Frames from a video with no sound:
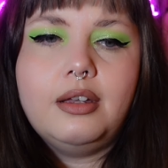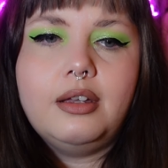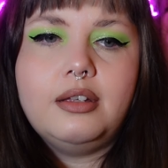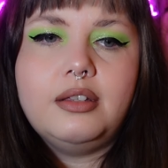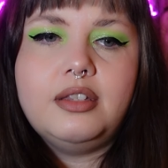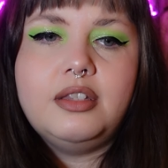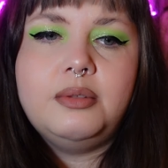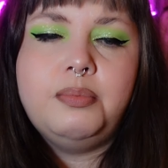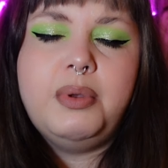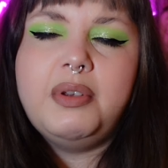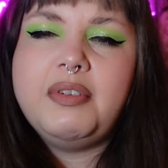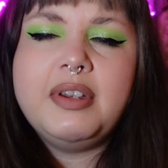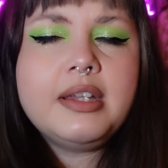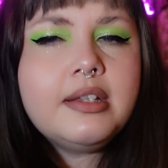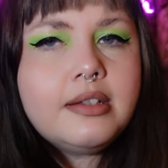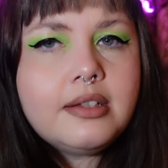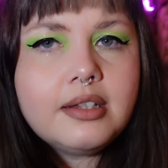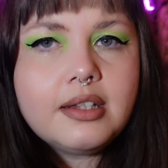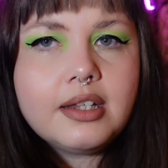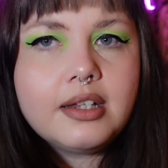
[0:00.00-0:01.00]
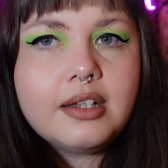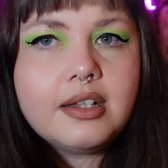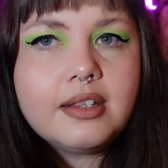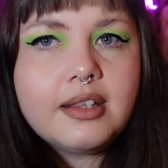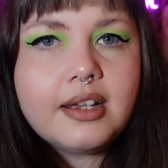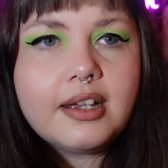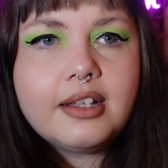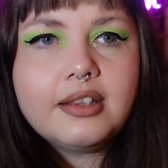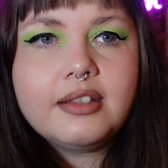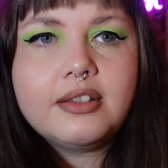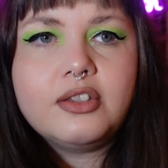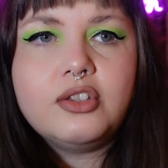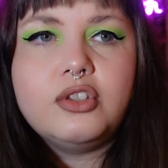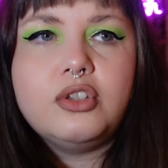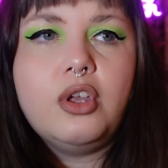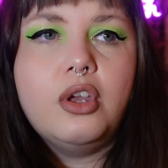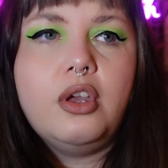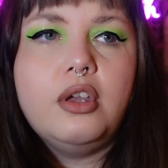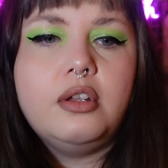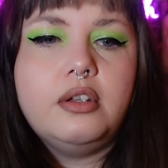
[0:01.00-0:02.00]
spirit into that there's
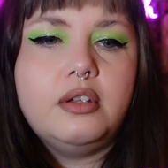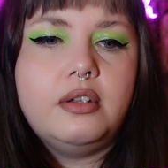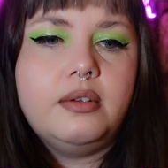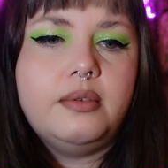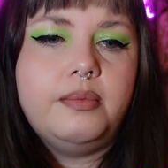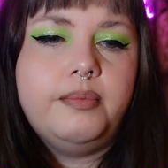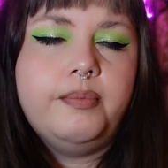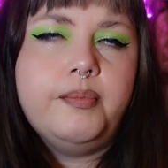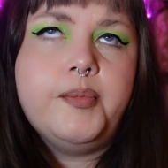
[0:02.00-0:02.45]
certain